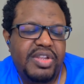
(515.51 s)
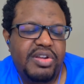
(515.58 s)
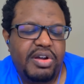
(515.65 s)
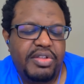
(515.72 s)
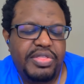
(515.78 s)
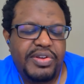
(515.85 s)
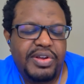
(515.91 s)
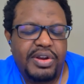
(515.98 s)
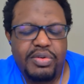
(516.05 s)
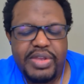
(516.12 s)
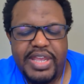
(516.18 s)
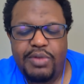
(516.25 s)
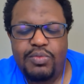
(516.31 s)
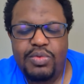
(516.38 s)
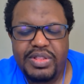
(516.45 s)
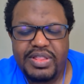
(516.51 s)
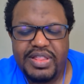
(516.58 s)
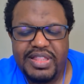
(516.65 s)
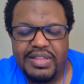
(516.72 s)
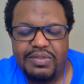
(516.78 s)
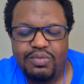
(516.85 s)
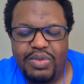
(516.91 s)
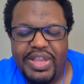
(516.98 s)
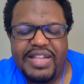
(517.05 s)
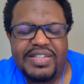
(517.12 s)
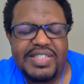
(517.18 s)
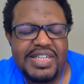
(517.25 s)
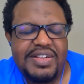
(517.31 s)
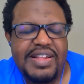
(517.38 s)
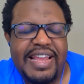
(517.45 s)
you all thought, okay, well, we
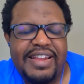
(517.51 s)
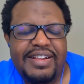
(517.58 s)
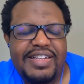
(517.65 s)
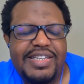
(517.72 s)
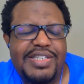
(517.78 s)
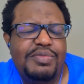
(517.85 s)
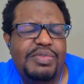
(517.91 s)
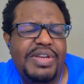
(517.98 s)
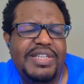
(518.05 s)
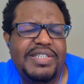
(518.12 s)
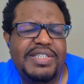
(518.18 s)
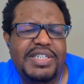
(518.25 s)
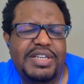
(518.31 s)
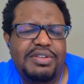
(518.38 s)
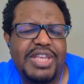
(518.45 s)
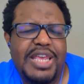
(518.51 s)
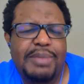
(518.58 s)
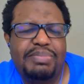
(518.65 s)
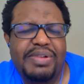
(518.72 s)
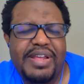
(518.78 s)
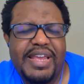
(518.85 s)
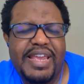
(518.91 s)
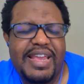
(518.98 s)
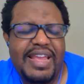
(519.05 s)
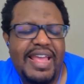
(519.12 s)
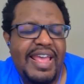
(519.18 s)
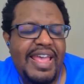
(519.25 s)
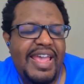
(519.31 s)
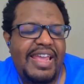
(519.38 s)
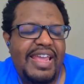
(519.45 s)
can still handle this and we can still keep playing.
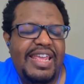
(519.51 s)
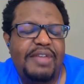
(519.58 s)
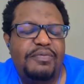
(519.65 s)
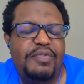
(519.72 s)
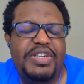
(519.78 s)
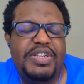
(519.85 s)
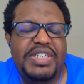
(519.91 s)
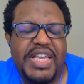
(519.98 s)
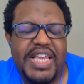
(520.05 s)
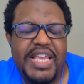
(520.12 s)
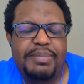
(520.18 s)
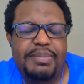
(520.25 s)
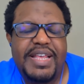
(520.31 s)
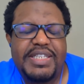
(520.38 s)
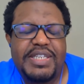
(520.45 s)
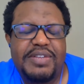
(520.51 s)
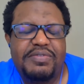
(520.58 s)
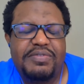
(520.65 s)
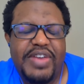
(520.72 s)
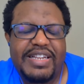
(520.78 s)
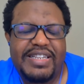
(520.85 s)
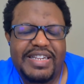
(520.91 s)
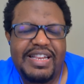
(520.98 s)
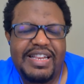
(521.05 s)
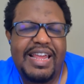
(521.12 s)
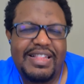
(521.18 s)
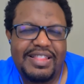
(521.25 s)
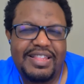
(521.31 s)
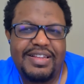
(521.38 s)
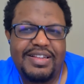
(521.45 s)
And if a team gets infected
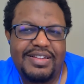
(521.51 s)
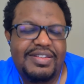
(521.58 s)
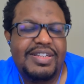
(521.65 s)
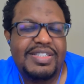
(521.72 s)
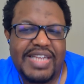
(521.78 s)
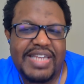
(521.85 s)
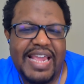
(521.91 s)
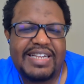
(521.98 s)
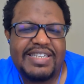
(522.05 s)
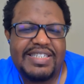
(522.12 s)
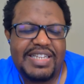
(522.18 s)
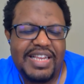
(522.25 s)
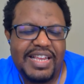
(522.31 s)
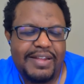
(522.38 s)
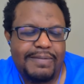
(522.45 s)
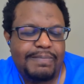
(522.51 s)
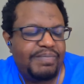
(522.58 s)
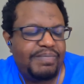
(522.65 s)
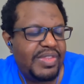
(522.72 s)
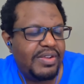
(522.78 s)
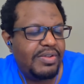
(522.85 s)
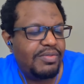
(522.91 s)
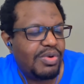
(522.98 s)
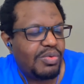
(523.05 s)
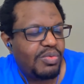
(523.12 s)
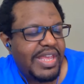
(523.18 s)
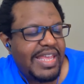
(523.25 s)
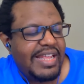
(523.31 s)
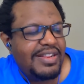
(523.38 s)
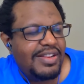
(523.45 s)
like the Titans did, well,
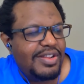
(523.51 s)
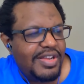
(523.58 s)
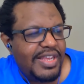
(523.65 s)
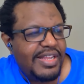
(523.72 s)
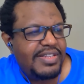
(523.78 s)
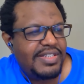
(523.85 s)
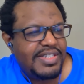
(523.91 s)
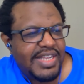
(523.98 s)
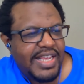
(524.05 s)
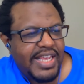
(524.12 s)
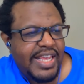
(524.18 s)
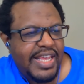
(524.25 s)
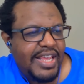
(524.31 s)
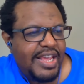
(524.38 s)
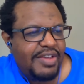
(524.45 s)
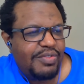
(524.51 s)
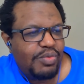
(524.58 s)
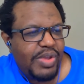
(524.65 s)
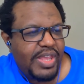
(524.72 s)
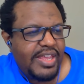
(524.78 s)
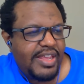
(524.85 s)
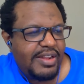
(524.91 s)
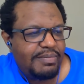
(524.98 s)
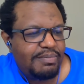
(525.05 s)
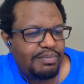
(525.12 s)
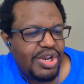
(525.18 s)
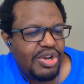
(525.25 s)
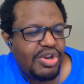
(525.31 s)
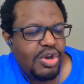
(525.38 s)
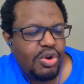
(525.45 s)
we can look and see if we can
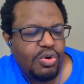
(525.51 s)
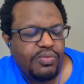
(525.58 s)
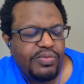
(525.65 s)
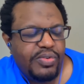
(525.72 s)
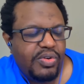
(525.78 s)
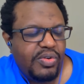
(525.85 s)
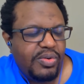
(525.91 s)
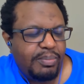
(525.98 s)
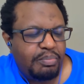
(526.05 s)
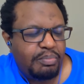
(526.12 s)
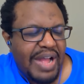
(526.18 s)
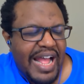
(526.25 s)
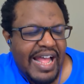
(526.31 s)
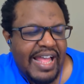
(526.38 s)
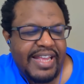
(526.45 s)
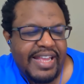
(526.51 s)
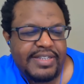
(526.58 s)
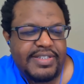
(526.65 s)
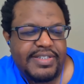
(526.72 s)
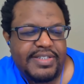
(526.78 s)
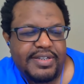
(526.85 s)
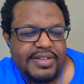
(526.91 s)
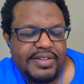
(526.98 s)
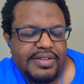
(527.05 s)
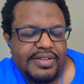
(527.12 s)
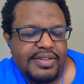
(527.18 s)
maneuver buys.